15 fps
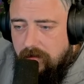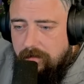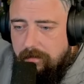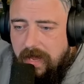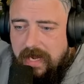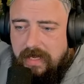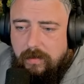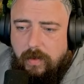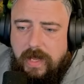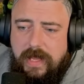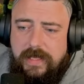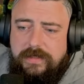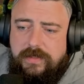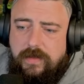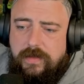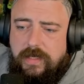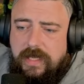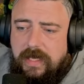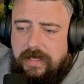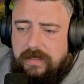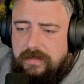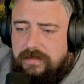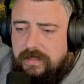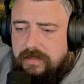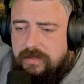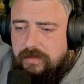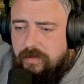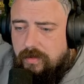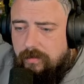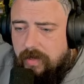Many ways on the kings. This
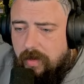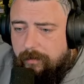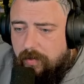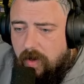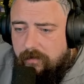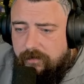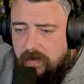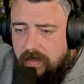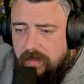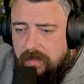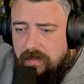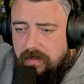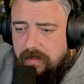is going to be a profit.